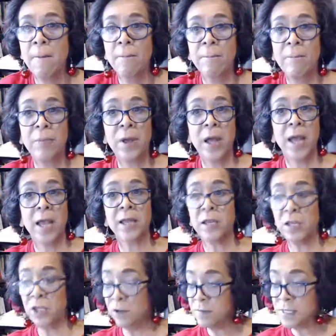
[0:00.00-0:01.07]
But
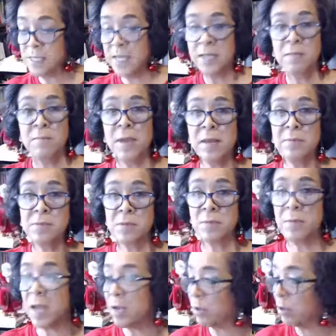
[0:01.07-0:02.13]
you've seen the memes
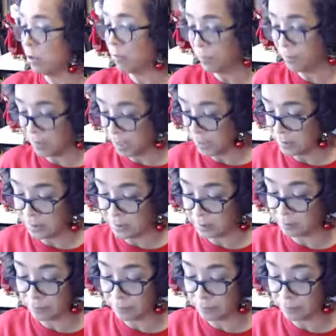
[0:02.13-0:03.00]
about girlfriend.